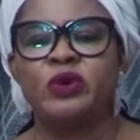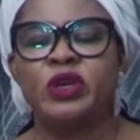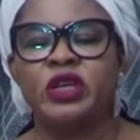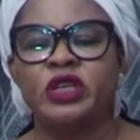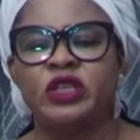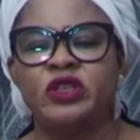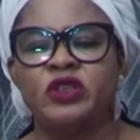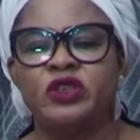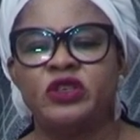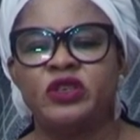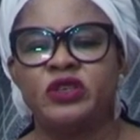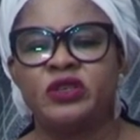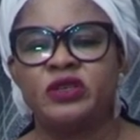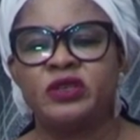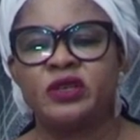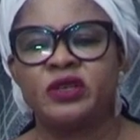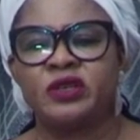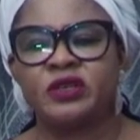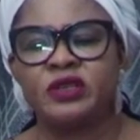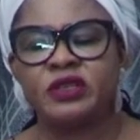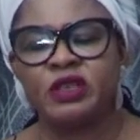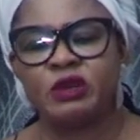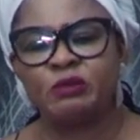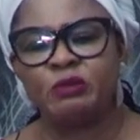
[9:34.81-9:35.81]
In
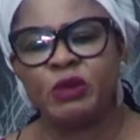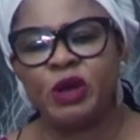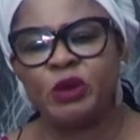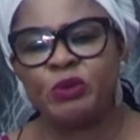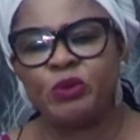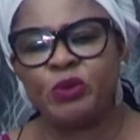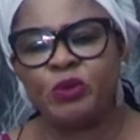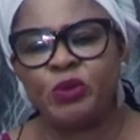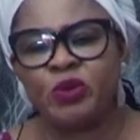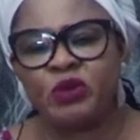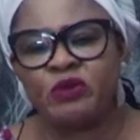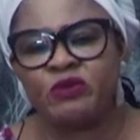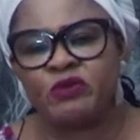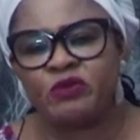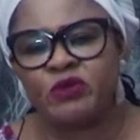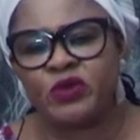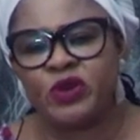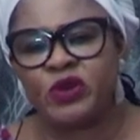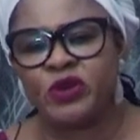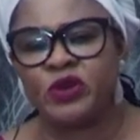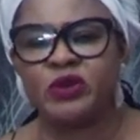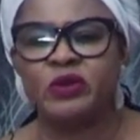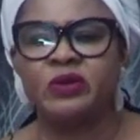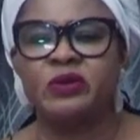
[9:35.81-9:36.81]
Jesus' name I pray for
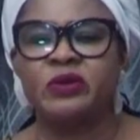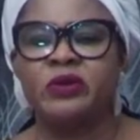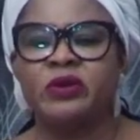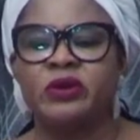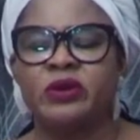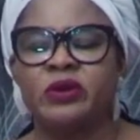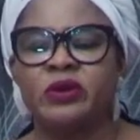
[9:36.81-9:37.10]
you.